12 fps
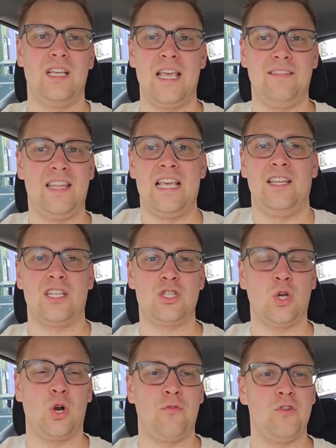take the
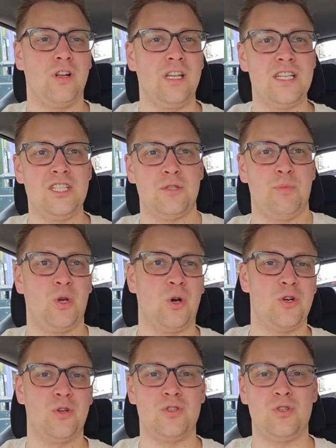store off your list just
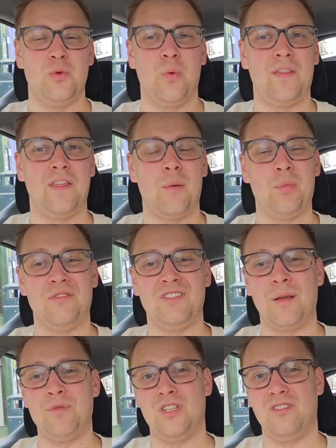because you went a couple of
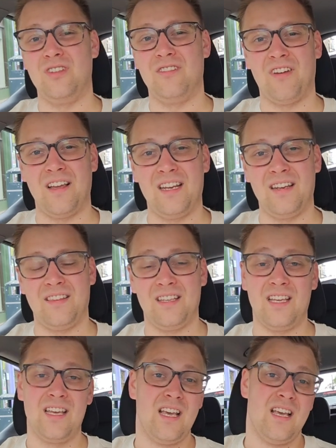times, you didn't find
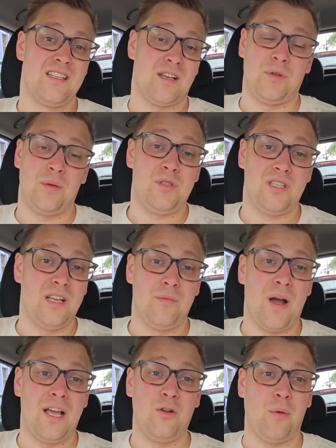anything. Sometimes there
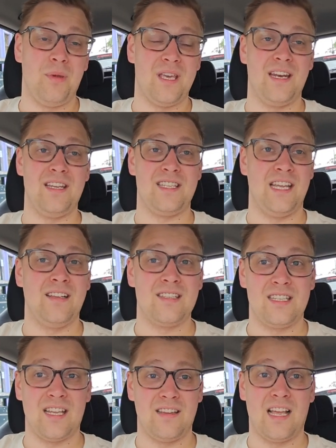might not be any
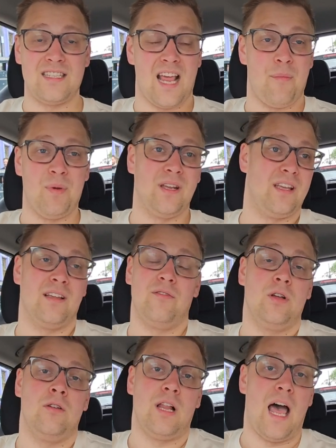sales that's happening. It
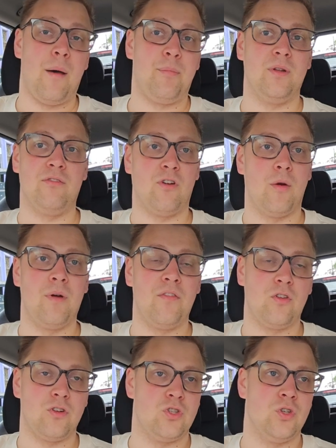will happen for a
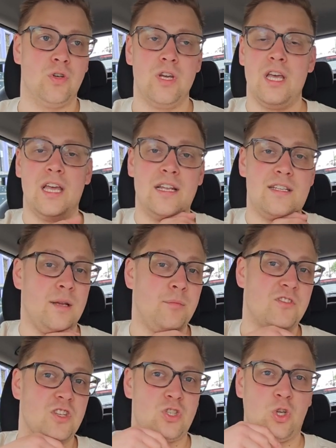month or 2 in some
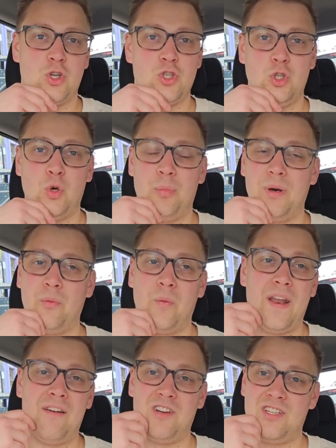of the stores, you know, but
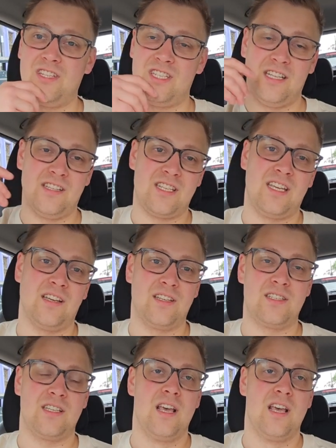whenever the sales kicks